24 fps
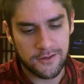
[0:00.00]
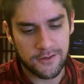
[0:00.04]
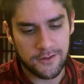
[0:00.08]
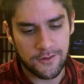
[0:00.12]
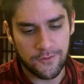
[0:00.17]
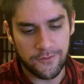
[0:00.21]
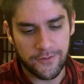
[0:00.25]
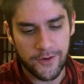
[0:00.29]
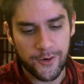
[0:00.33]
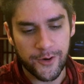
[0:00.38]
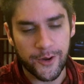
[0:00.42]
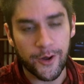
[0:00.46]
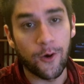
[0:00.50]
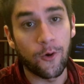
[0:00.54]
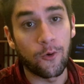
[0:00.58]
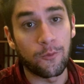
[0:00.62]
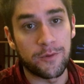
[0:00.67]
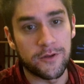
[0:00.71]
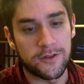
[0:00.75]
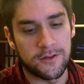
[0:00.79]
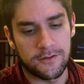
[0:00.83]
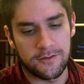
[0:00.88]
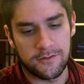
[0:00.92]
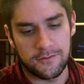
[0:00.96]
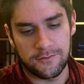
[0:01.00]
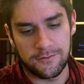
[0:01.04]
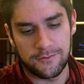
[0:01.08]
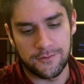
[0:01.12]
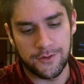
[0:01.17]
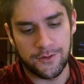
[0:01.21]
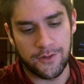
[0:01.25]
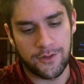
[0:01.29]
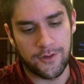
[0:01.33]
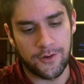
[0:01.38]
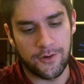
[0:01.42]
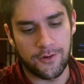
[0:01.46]
They're very open
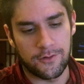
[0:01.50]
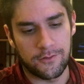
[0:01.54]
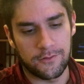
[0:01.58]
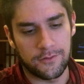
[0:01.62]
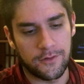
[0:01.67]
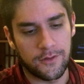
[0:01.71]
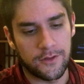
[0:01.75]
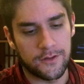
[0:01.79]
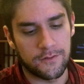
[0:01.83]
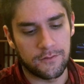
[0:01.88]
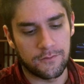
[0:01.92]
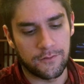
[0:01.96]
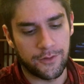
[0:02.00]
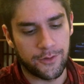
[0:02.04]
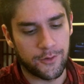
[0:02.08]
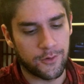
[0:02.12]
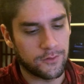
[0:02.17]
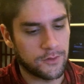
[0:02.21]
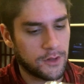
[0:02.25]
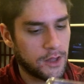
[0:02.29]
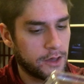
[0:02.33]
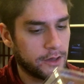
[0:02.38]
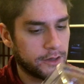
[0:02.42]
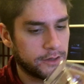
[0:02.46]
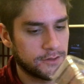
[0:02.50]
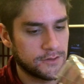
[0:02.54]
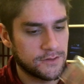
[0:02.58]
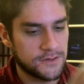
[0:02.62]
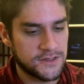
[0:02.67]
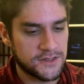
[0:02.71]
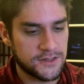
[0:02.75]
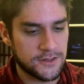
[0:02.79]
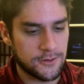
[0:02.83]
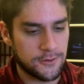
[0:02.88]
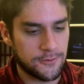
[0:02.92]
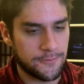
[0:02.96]
with their lines.
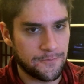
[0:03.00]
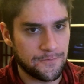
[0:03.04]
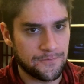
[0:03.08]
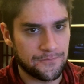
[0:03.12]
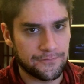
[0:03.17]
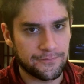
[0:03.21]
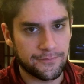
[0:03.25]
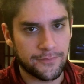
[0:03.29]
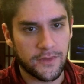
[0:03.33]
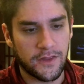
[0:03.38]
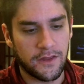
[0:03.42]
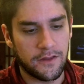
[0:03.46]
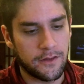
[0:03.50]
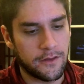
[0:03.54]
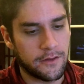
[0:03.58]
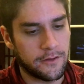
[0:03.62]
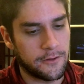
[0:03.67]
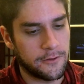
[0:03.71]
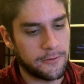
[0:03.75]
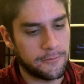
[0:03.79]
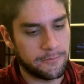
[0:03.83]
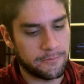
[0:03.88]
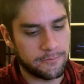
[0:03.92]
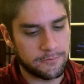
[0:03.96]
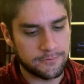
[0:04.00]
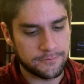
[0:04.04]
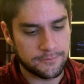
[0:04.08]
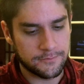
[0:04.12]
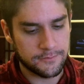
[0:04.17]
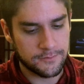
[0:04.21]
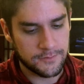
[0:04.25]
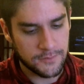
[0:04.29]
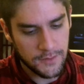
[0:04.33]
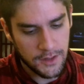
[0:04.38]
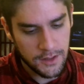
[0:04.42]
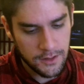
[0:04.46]
So, all
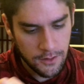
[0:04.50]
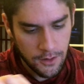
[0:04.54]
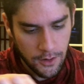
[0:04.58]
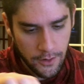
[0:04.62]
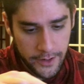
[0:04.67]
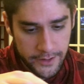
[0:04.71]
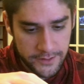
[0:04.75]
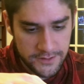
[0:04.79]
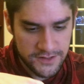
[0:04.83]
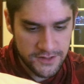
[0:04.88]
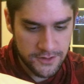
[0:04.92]
right.